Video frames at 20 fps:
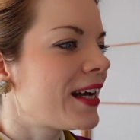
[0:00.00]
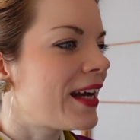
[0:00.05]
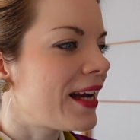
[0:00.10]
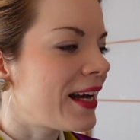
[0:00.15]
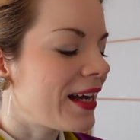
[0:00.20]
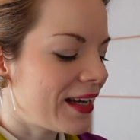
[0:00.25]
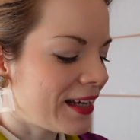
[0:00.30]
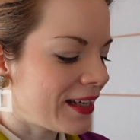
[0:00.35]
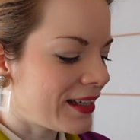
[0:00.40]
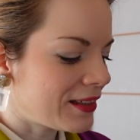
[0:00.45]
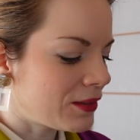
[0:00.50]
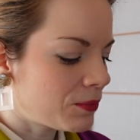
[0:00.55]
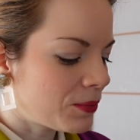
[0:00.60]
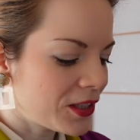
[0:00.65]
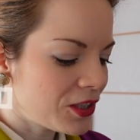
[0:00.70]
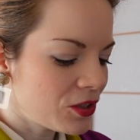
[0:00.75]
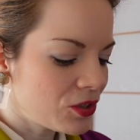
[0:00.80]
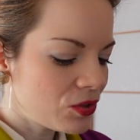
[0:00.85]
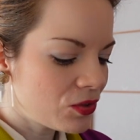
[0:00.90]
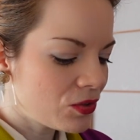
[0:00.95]
And
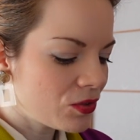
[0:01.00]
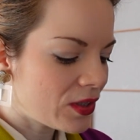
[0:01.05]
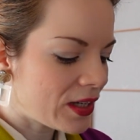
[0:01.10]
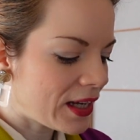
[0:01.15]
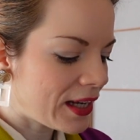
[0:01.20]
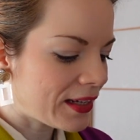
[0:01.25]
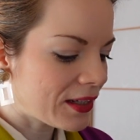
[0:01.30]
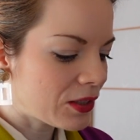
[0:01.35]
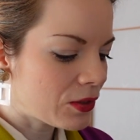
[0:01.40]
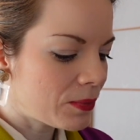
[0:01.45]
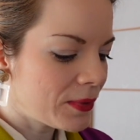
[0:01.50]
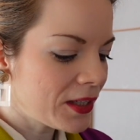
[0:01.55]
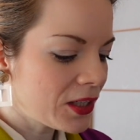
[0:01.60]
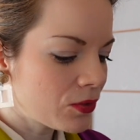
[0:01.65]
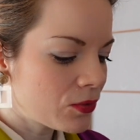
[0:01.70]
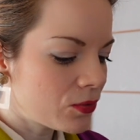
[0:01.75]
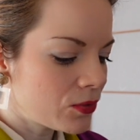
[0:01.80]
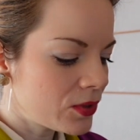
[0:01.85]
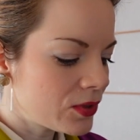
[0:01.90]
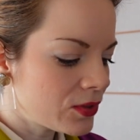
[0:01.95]
when you do a
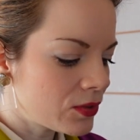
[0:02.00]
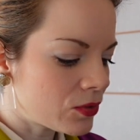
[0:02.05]
quick Google